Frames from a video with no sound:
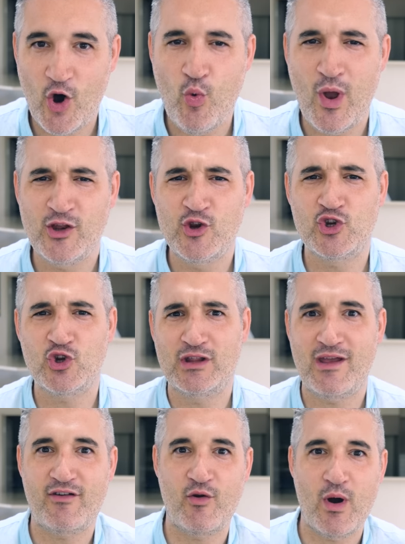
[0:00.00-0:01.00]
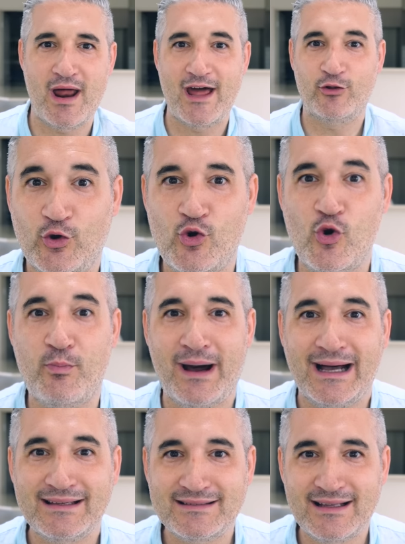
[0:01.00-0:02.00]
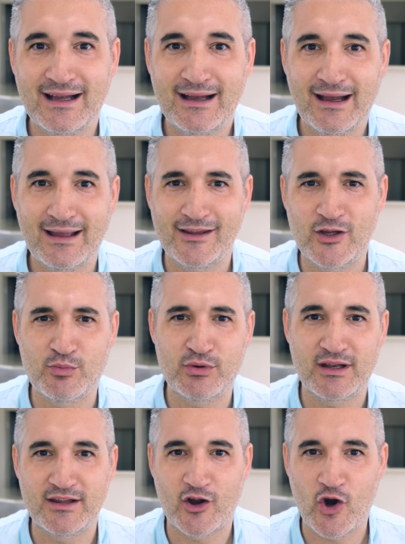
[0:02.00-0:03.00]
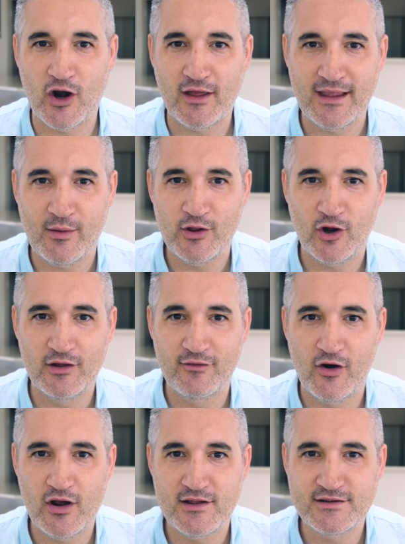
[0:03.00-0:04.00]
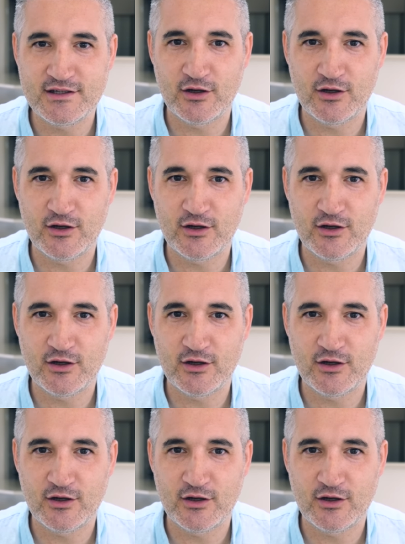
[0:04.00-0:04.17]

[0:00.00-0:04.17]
Or when you showed everyone how to cook pasta and then you put it in the colander with olive oil and